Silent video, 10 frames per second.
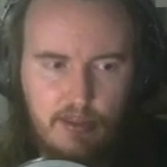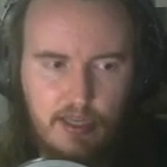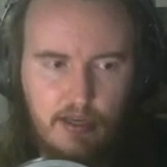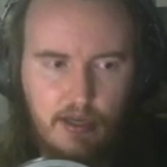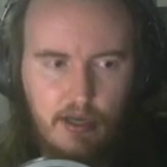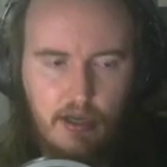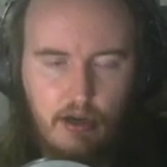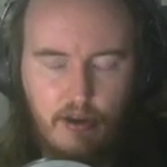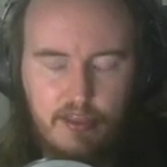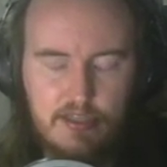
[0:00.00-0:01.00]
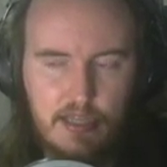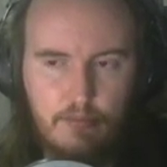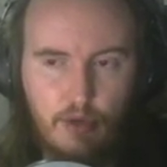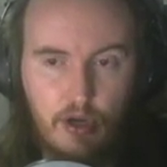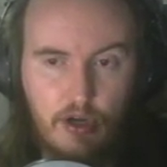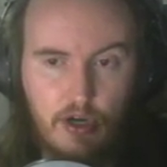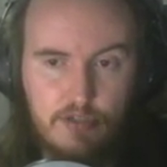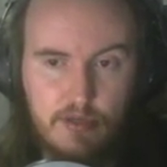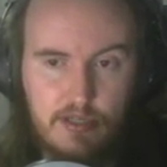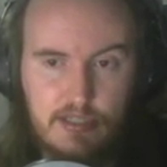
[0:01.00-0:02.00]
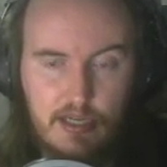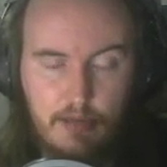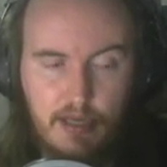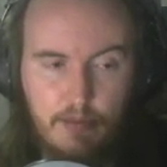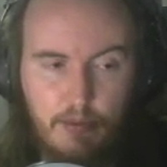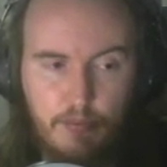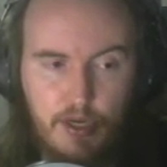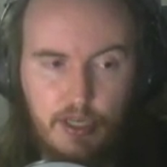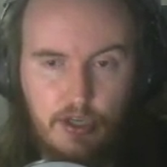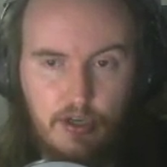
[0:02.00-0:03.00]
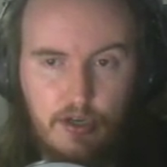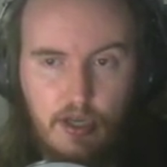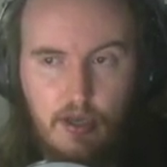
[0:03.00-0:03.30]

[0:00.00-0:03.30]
I think a lot of these other Murloc cards we're going to see coming up are pretty good.